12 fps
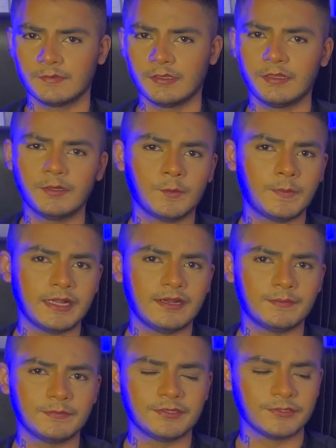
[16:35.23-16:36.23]
Hello, pile
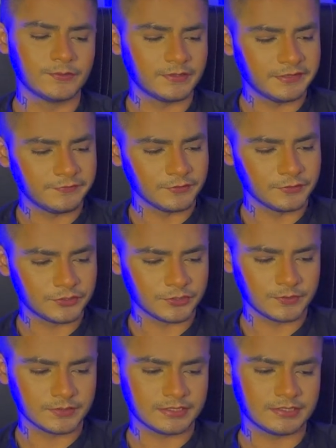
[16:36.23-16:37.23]
number 2. If you
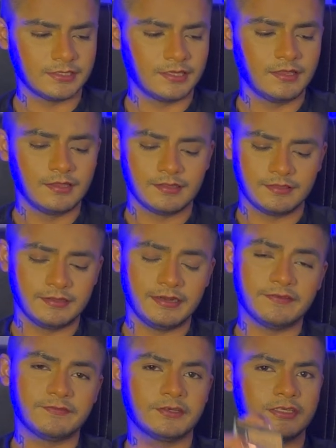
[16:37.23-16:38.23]
chose the
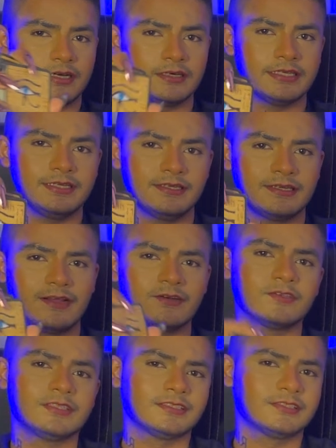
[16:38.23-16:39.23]
Nefertari
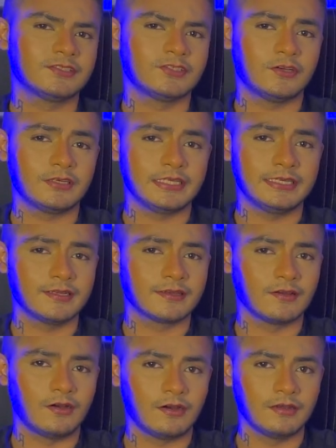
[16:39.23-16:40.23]
Tarot, this is your
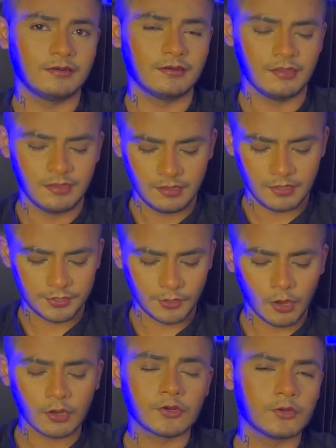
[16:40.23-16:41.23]
reading on
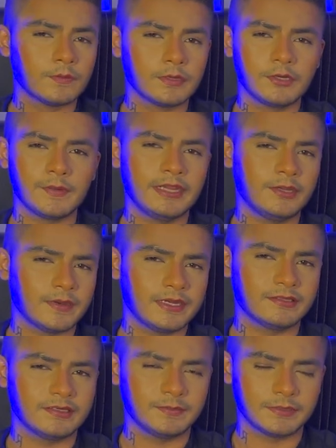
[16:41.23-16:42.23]
your October
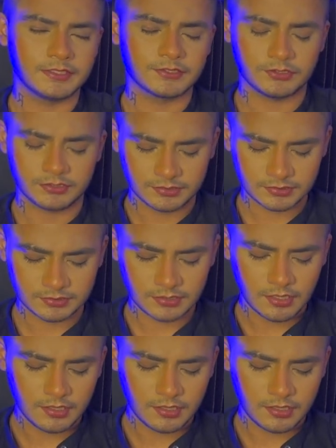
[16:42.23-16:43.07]
2023 predictions.